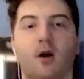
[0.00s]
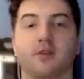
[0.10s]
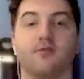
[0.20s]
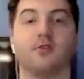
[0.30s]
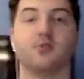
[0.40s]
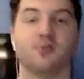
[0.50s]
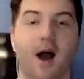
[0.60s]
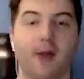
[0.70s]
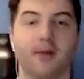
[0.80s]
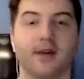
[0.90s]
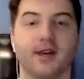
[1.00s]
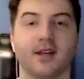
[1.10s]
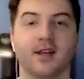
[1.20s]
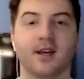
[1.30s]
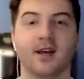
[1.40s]
and if you drop it,
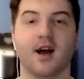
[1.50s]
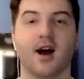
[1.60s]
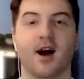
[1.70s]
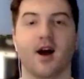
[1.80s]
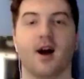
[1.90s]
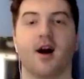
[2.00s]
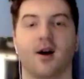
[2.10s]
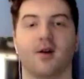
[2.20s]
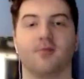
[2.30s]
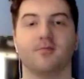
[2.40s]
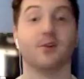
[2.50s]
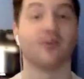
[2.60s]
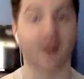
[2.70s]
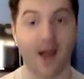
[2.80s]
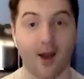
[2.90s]

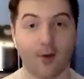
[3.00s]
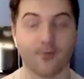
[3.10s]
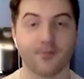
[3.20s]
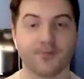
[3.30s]
you're out.